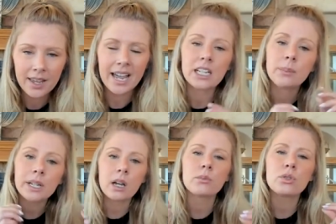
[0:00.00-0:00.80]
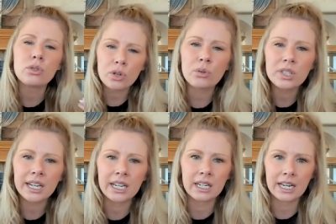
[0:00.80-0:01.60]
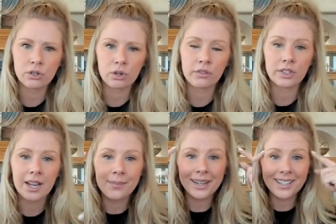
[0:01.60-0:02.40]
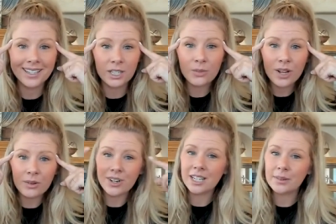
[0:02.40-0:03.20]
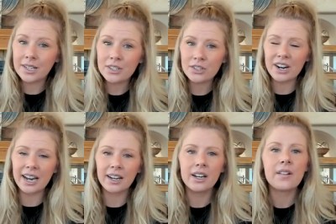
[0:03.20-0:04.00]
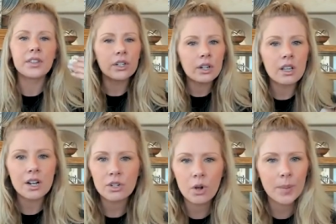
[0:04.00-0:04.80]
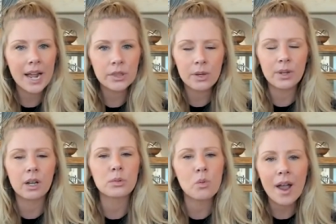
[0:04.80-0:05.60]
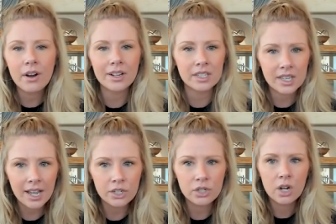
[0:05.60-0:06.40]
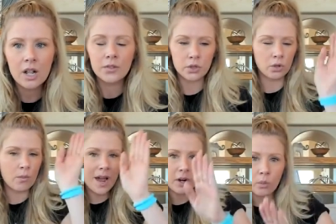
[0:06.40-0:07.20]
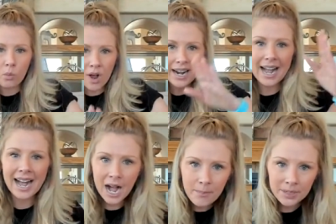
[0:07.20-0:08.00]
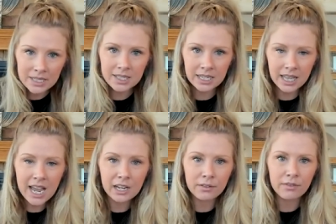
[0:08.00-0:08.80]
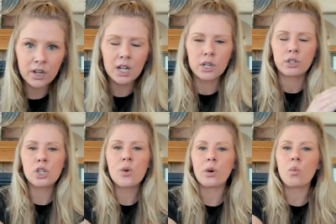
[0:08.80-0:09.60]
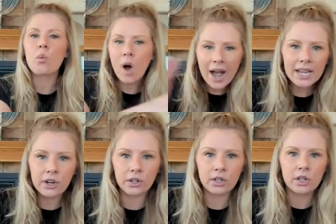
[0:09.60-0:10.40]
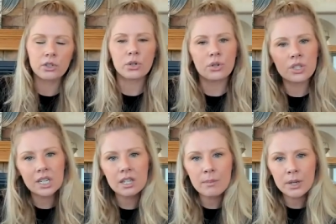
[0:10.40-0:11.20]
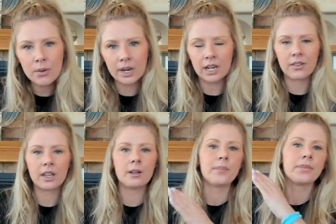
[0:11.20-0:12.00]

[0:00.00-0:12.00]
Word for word: And it becomes so second nature over time because guess what? We talked about yesterday. The neurological pathway becomes wired as such. So no matter what happens in life, you are wired to see the beauty in it,